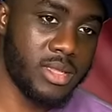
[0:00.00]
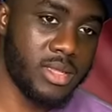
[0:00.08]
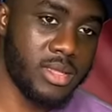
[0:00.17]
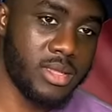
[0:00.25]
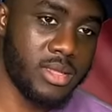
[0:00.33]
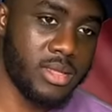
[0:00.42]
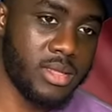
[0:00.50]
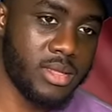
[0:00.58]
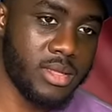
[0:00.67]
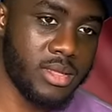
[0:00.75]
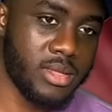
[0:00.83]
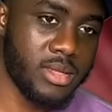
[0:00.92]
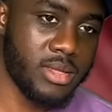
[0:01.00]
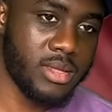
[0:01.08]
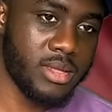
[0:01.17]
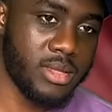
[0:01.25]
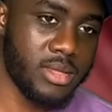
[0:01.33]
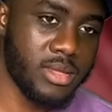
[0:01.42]

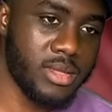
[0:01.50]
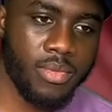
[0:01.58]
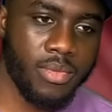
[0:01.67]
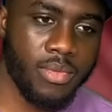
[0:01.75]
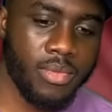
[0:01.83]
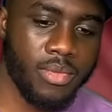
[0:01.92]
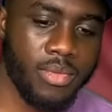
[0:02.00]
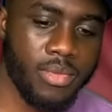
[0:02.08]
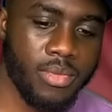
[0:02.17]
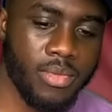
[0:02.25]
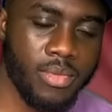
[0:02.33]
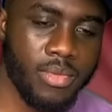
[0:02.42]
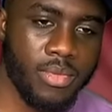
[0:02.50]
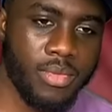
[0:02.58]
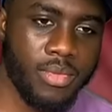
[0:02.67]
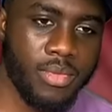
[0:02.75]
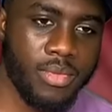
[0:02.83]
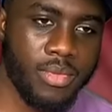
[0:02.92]

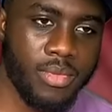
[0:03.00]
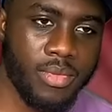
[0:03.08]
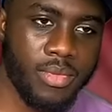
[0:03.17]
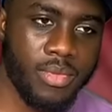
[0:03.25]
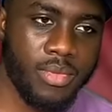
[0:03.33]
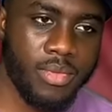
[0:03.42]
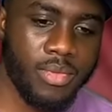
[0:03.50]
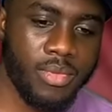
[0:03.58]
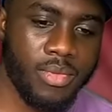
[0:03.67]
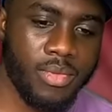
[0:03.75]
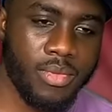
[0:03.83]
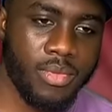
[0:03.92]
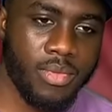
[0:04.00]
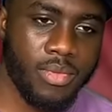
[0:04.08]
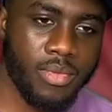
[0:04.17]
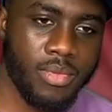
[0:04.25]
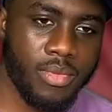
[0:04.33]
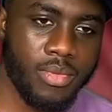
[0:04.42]

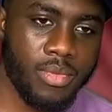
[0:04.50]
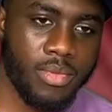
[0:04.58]
(not speaking)